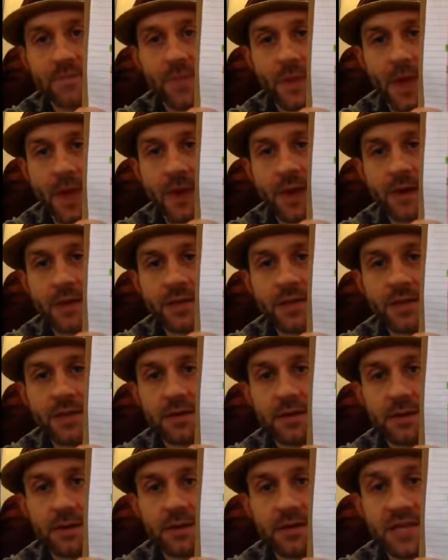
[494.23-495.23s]
And
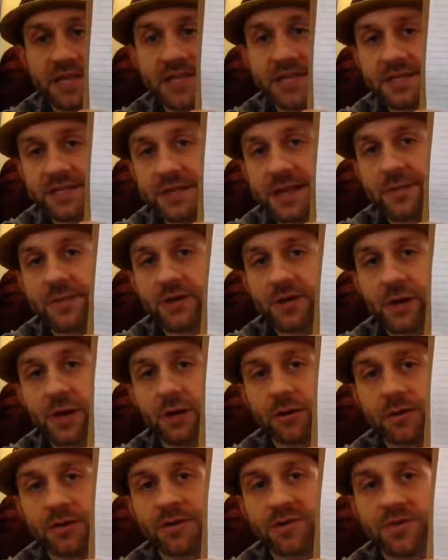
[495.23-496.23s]
the thesis statement to
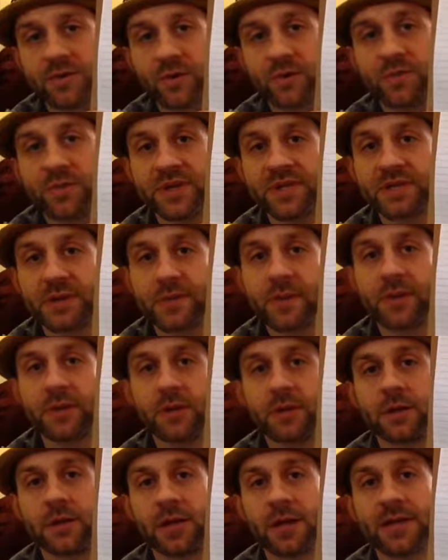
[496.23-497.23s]
all of this would be something
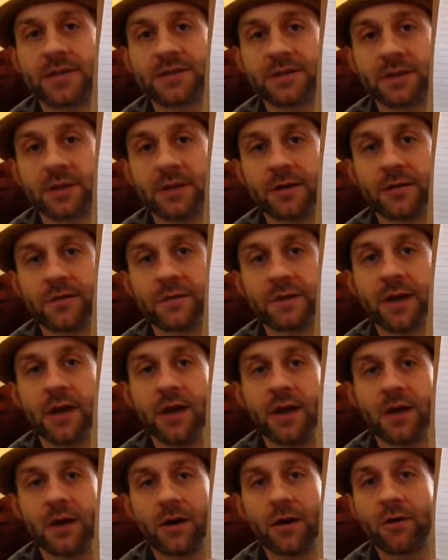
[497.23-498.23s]
along the lines of,
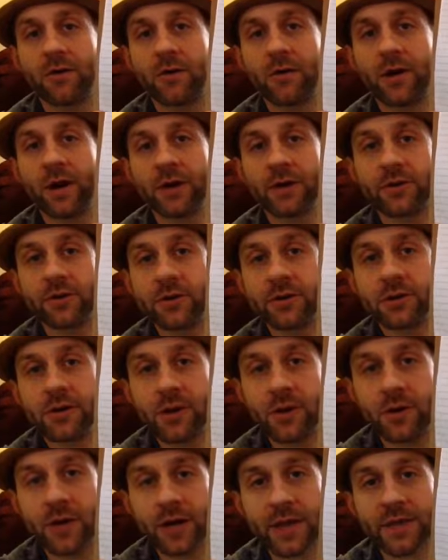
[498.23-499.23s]
although I couldn't
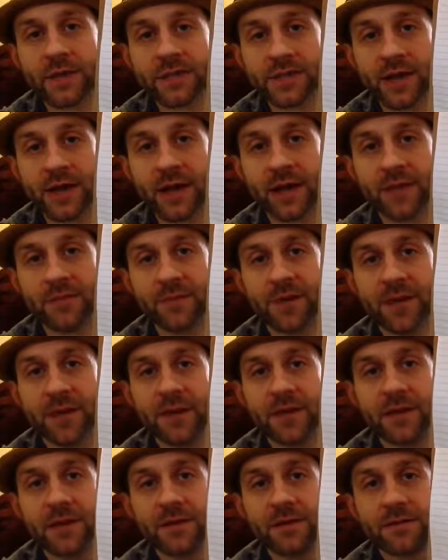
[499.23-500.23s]
know it at the time,
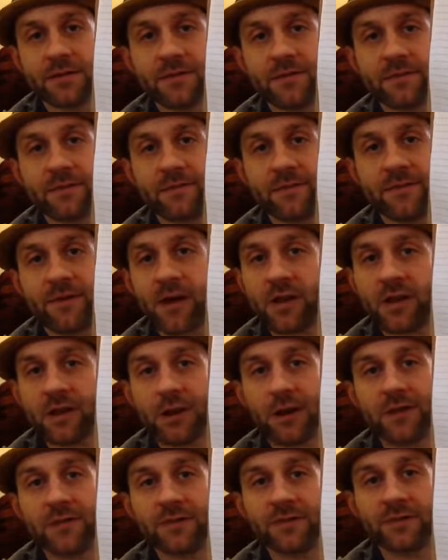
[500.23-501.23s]
falling
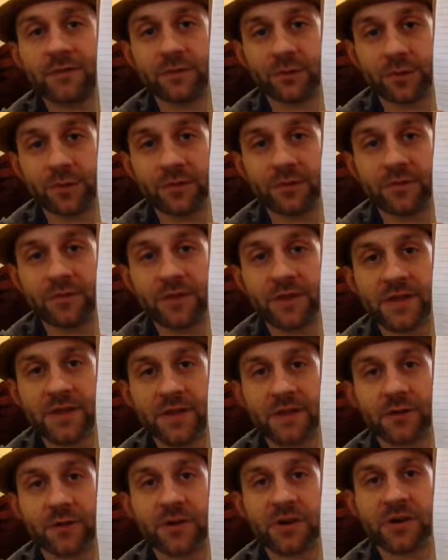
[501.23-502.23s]
off of a roof and
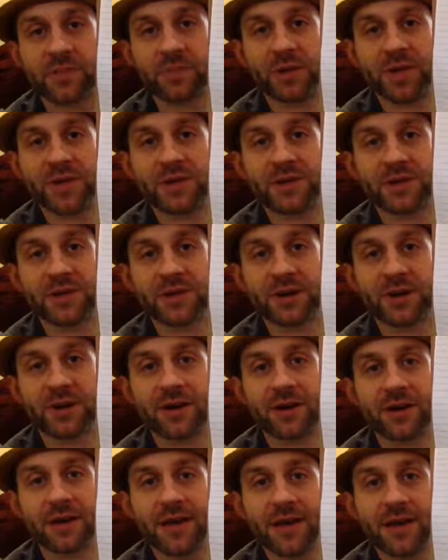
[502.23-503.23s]
then learning to play the
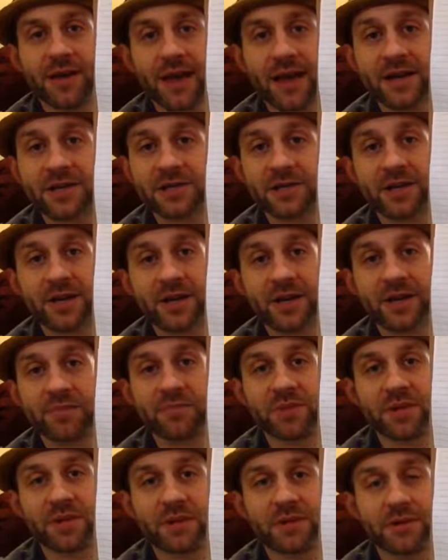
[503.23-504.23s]
guitar actually ended up
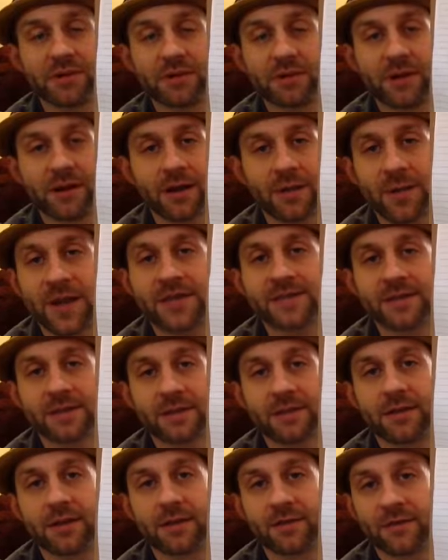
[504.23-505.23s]
being an amazing
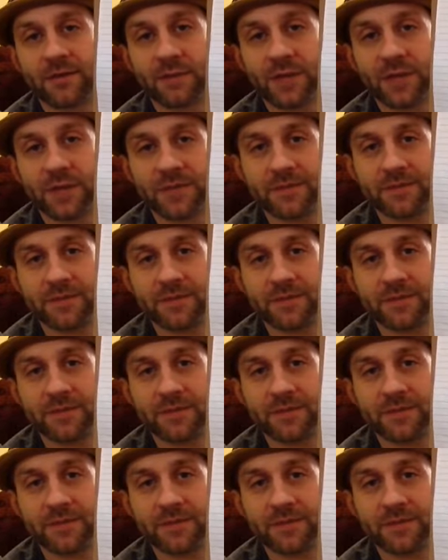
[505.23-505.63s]
thing for me.